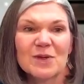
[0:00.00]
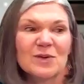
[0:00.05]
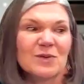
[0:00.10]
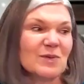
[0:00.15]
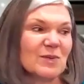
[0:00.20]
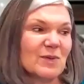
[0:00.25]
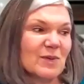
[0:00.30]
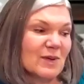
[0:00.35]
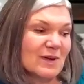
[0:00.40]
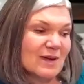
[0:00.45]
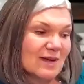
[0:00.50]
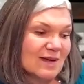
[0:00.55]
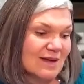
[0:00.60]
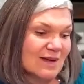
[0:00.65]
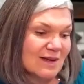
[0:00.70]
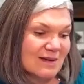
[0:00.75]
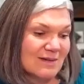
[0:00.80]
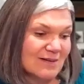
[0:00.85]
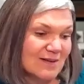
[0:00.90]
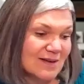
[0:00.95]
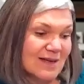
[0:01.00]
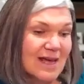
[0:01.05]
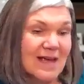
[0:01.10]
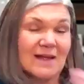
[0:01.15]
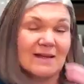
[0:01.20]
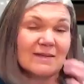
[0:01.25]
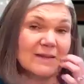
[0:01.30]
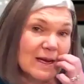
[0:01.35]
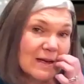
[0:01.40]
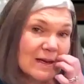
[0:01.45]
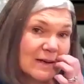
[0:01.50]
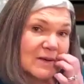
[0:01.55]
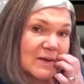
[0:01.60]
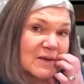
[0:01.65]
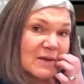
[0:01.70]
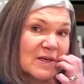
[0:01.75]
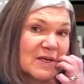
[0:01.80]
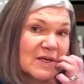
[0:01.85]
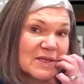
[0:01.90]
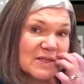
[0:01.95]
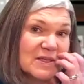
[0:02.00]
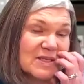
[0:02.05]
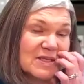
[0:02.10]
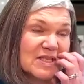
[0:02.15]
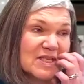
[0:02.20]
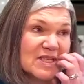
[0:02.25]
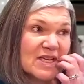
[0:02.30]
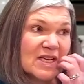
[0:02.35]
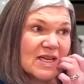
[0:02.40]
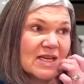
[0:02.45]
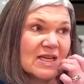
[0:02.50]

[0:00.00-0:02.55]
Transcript: you gain that courage.